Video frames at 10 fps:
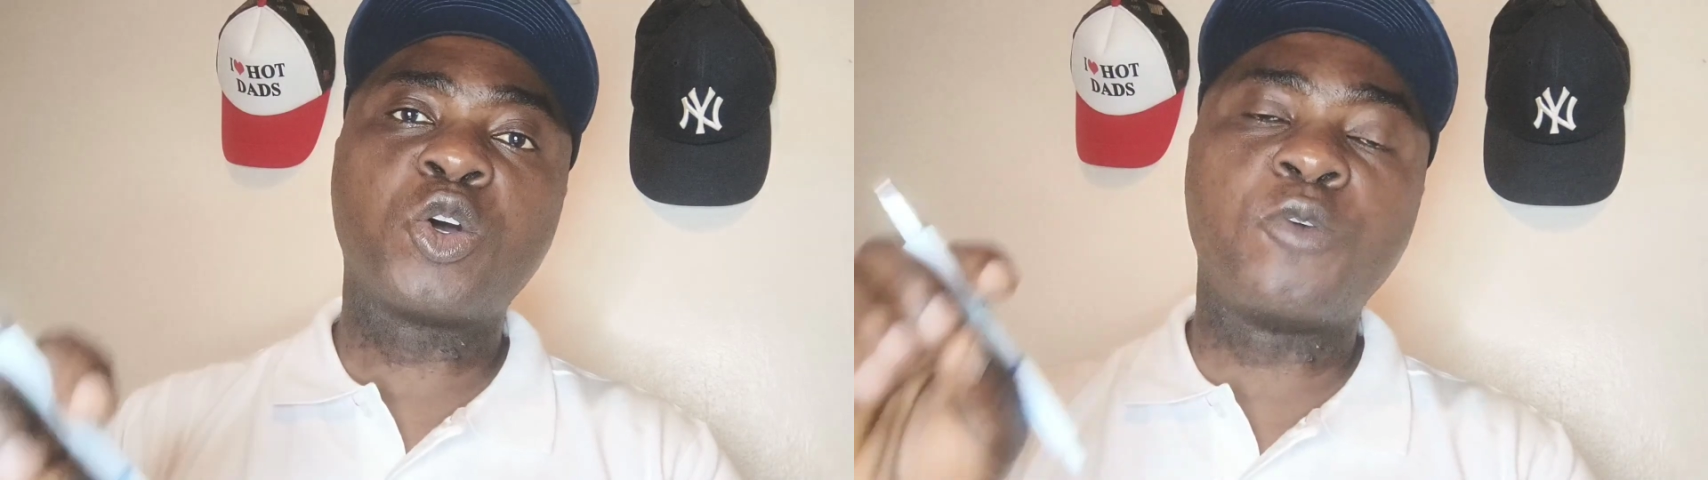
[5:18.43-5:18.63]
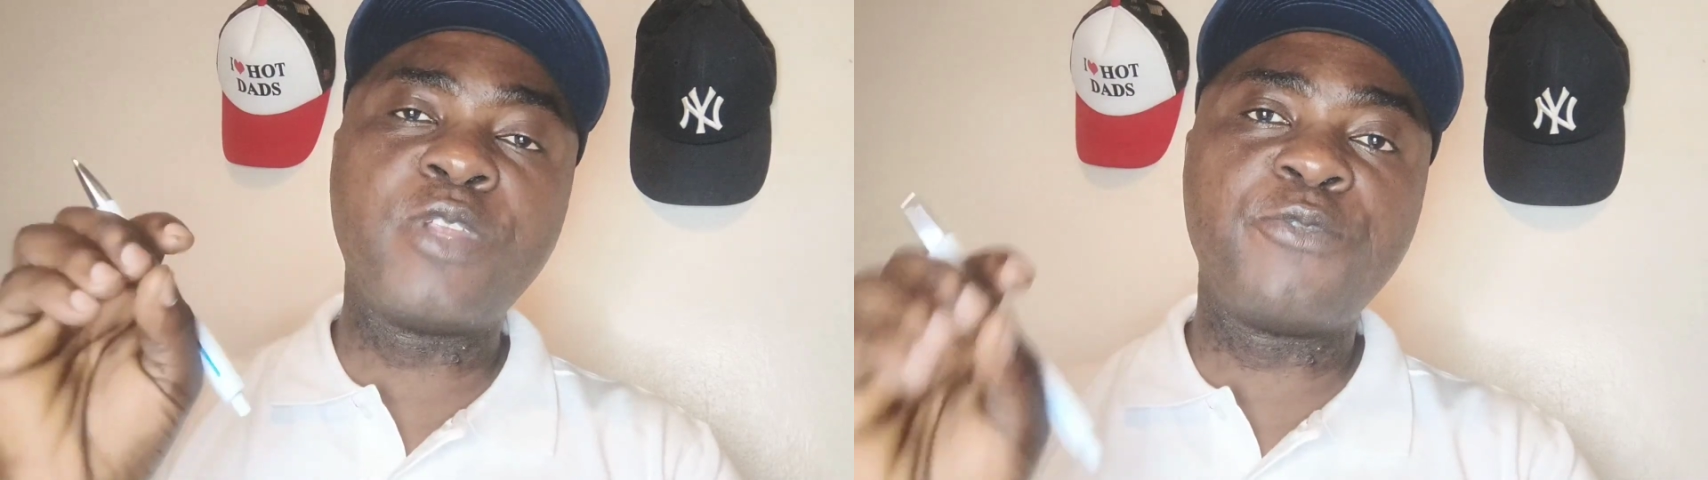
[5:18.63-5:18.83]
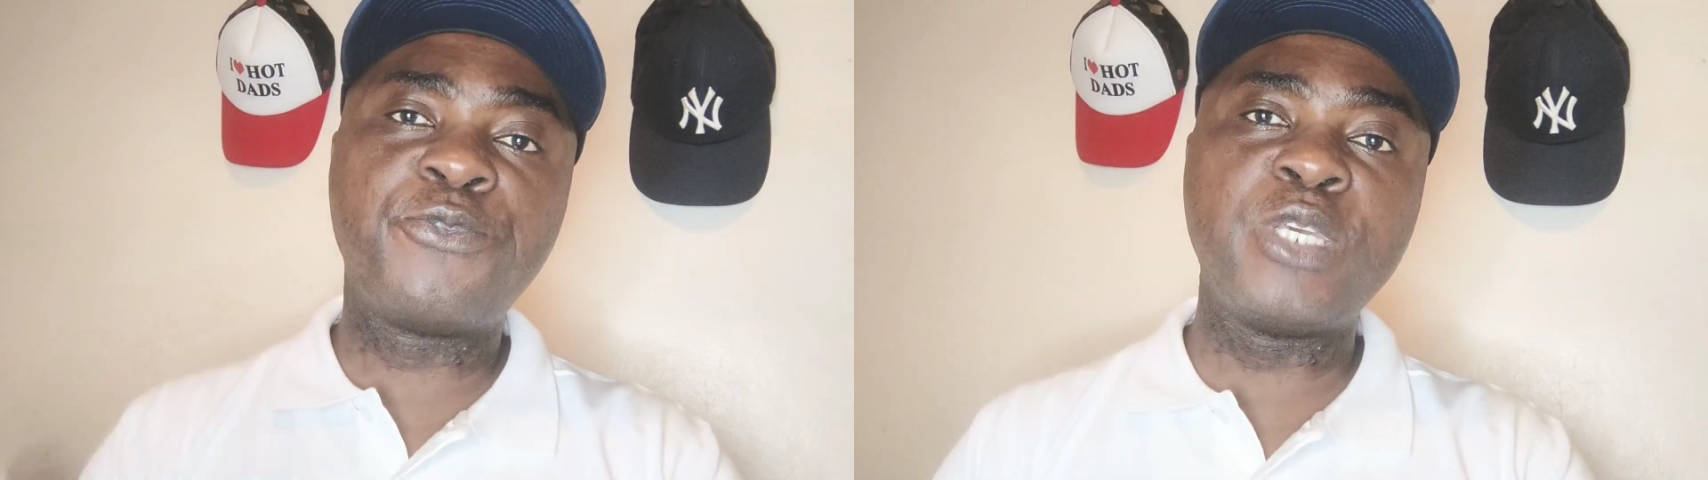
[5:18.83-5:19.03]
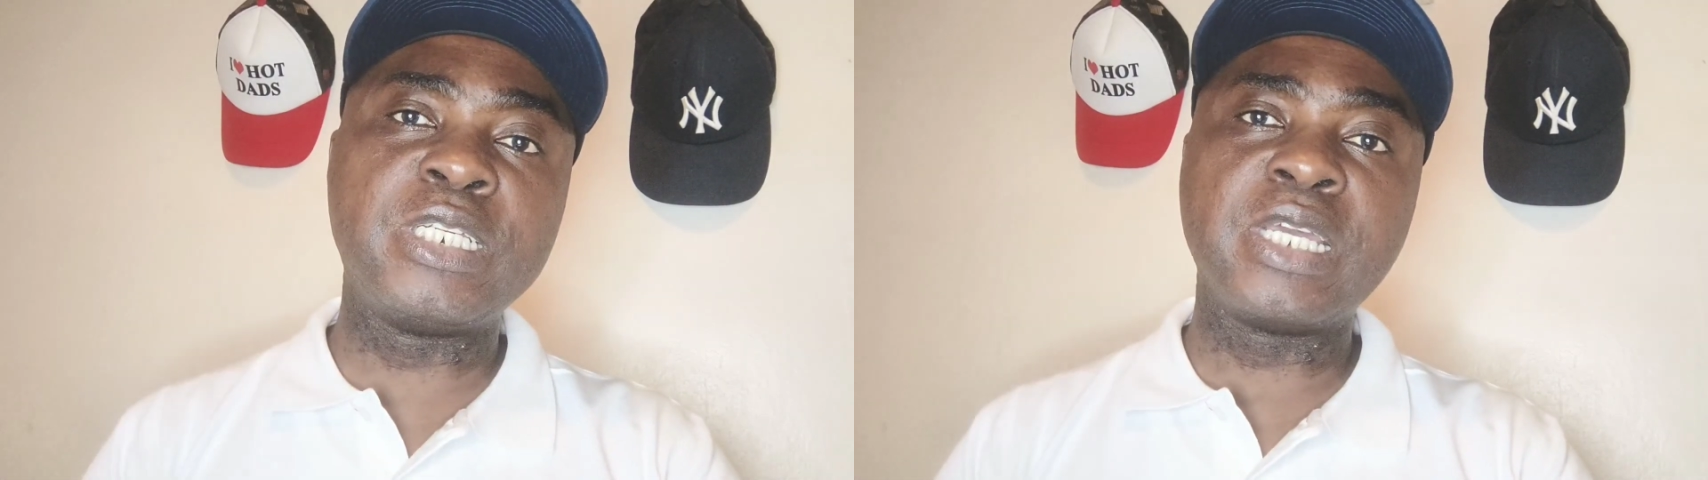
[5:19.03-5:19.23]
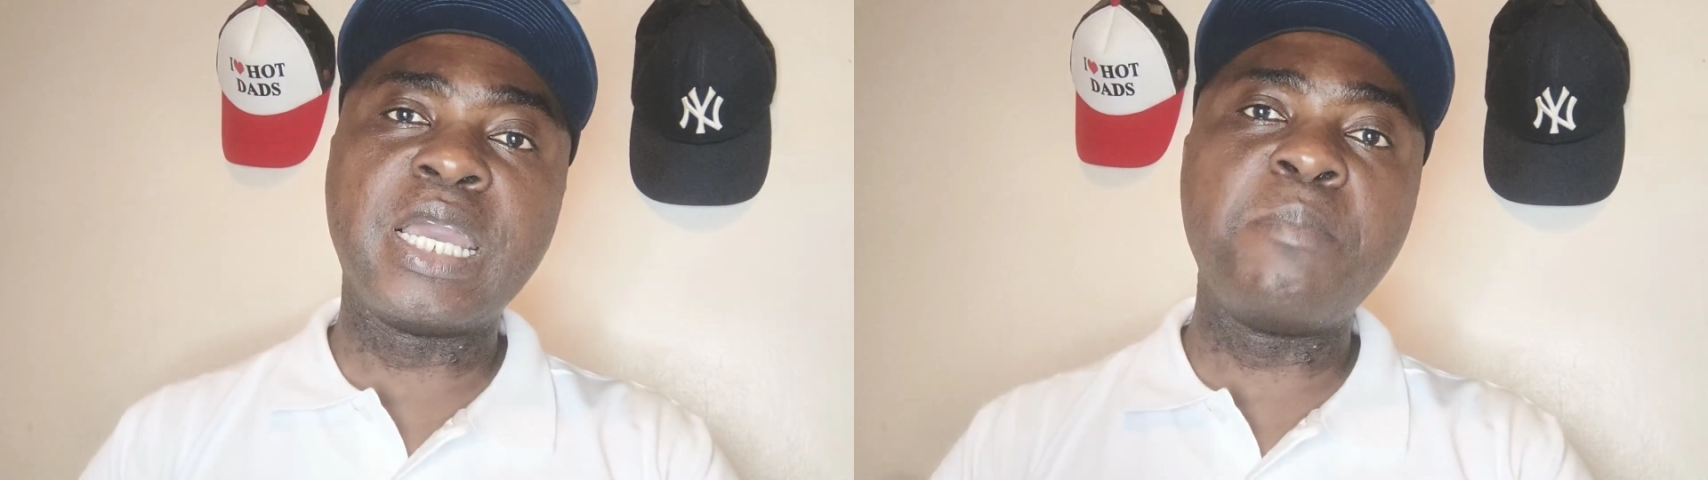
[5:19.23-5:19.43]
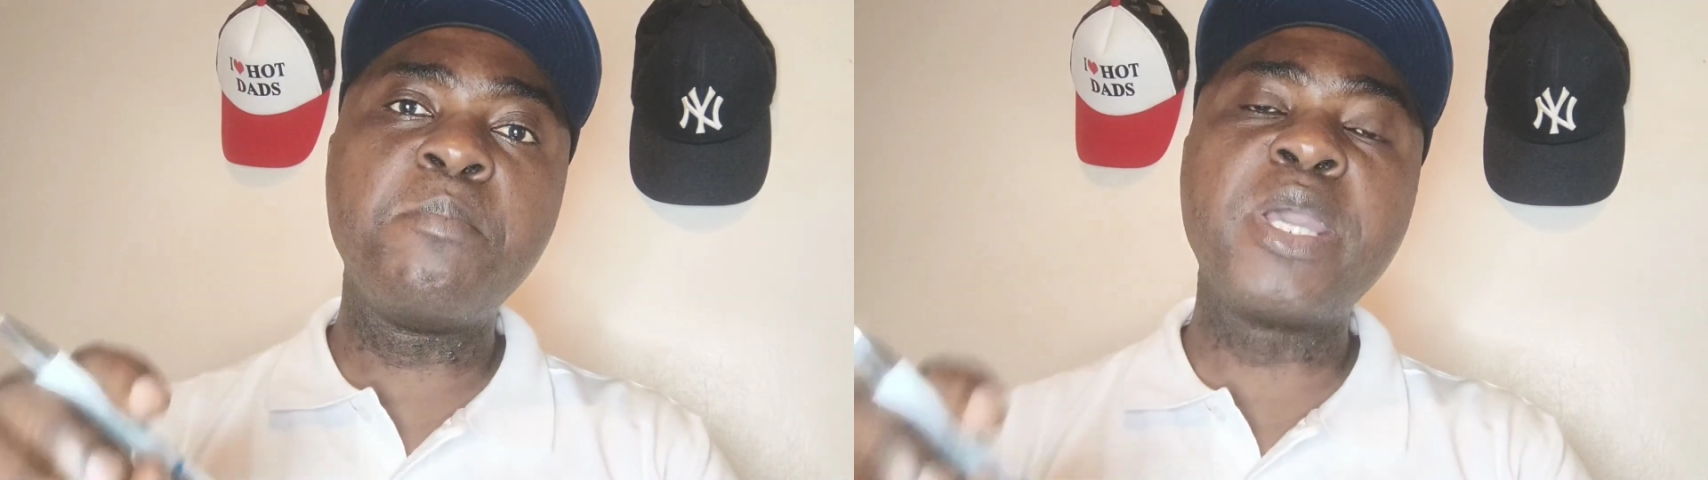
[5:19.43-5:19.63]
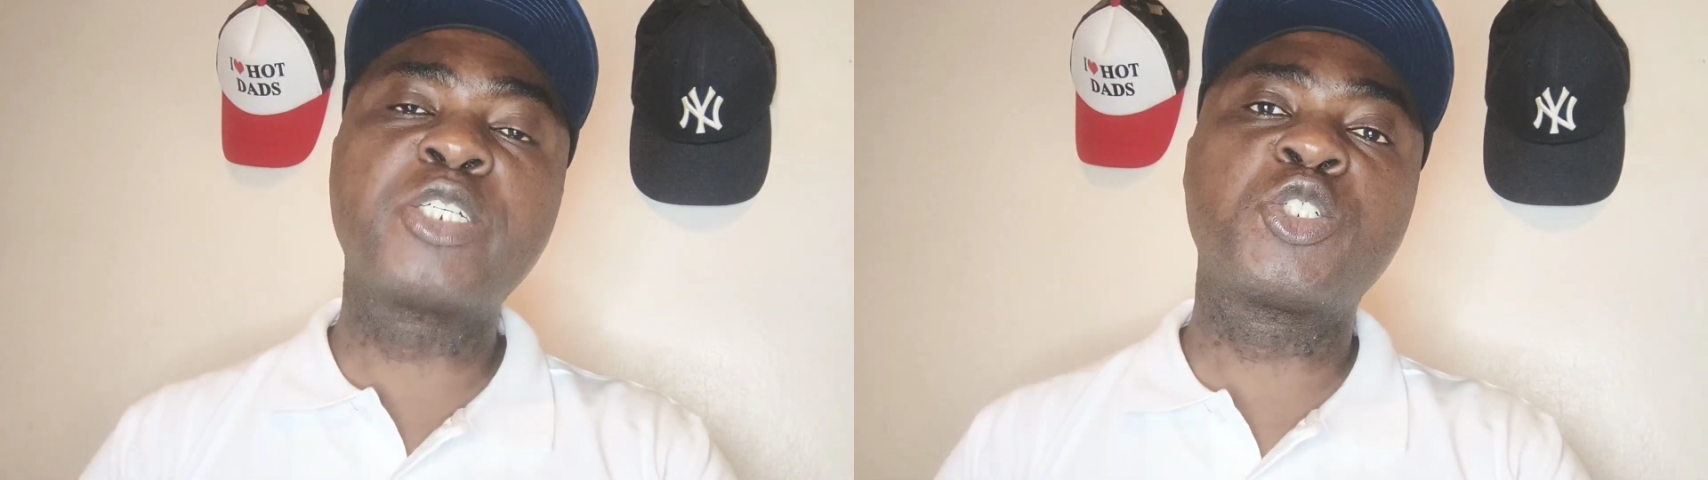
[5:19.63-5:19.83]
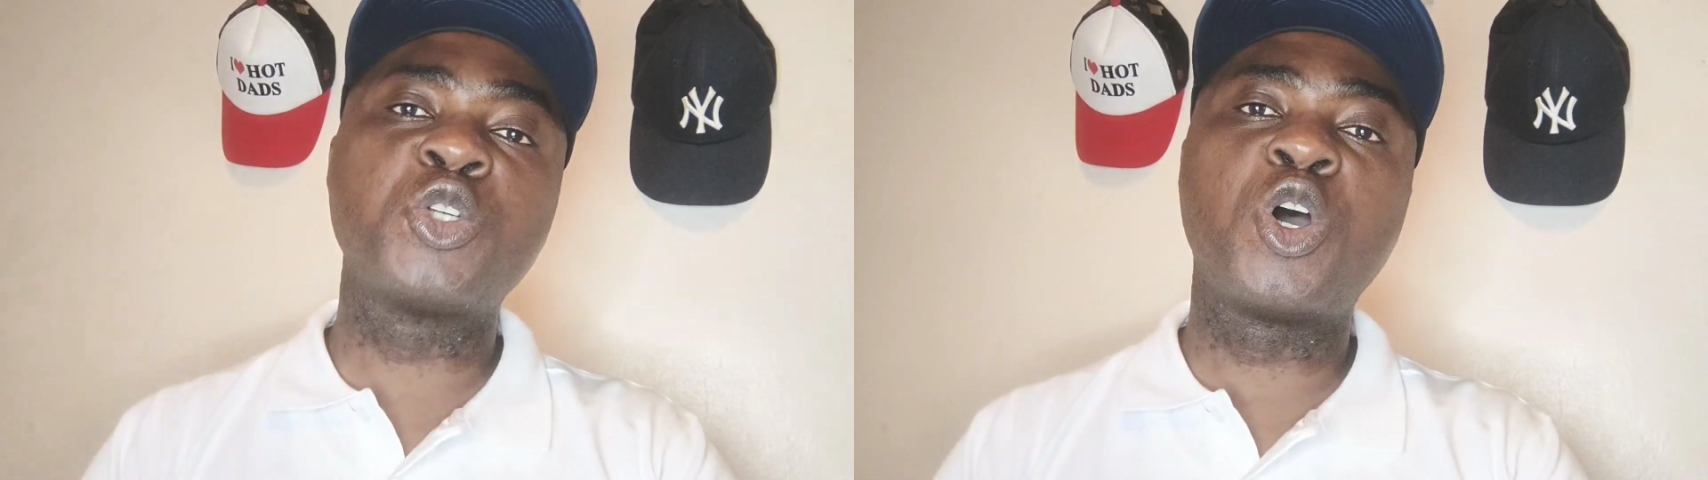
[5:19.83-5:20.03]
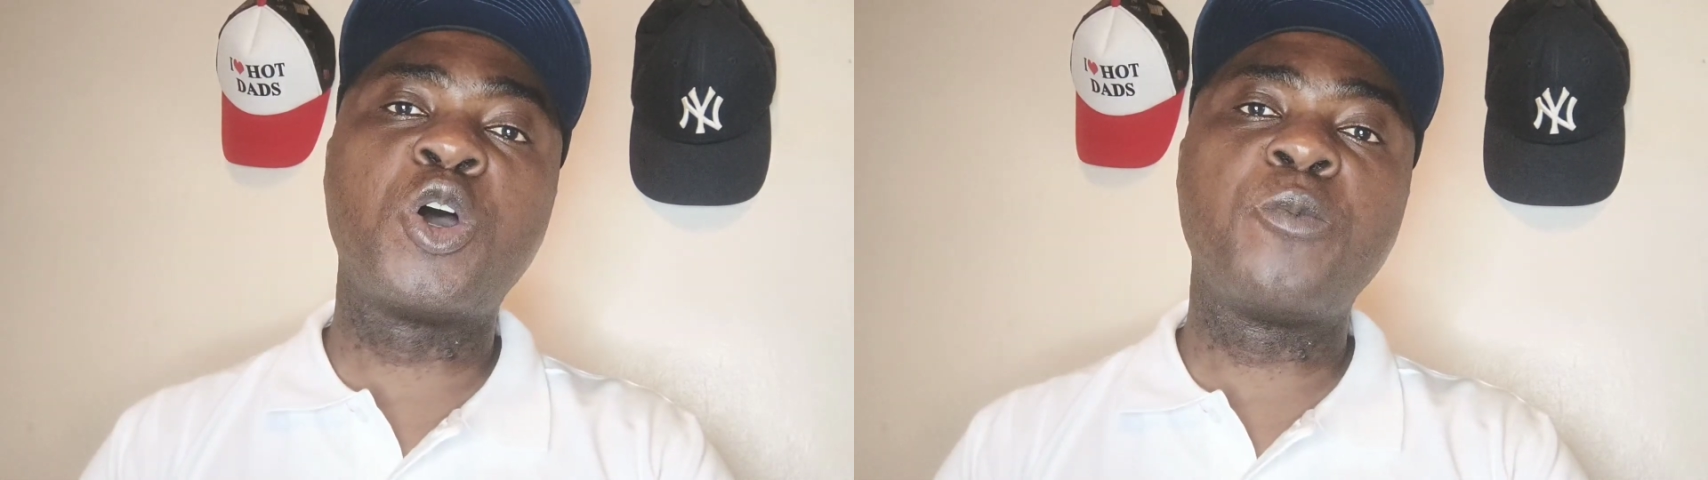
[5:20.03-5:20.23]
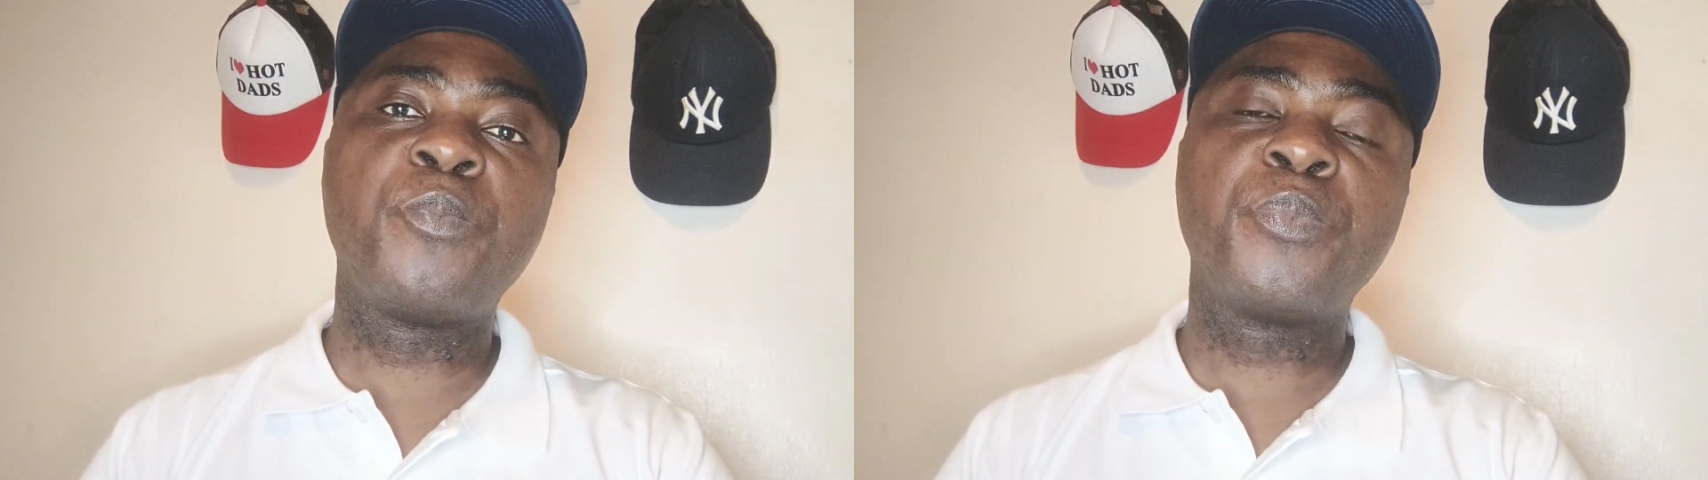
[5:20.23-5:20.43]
of the feed and make sure